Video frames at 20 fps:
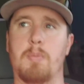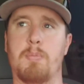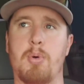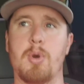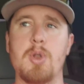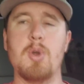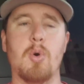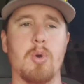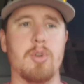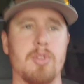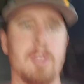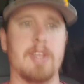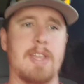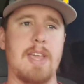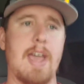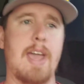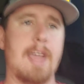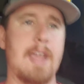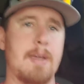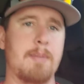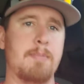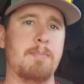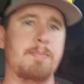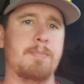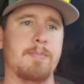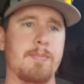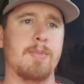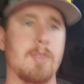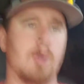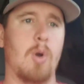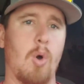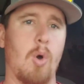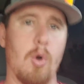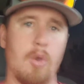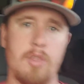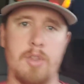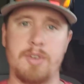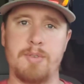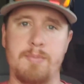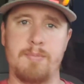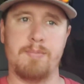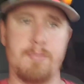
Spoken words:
pre-order the game or the